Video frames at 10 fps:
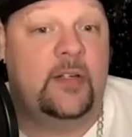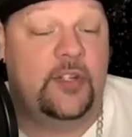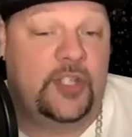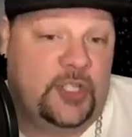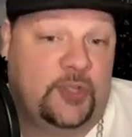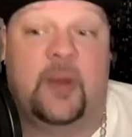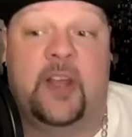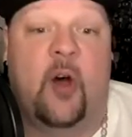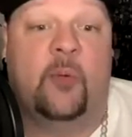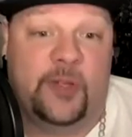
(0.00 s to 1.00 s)
She's
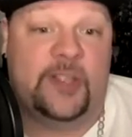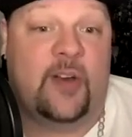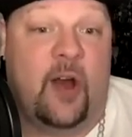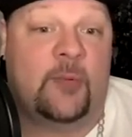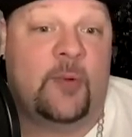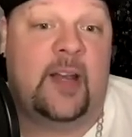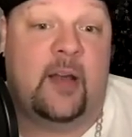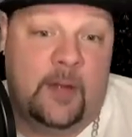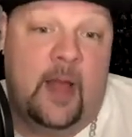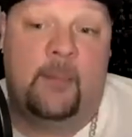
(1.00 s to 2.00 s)
3-0 for this card right now.
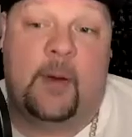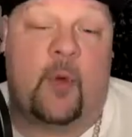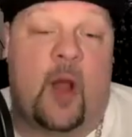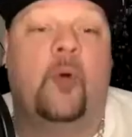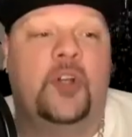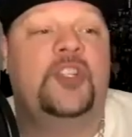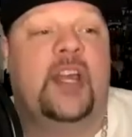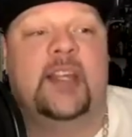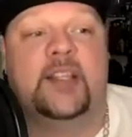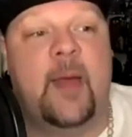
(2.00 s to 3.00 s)
But Rob, what did you think
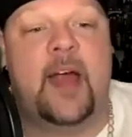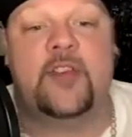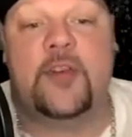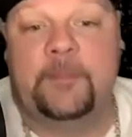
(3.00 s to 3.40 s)
of this match?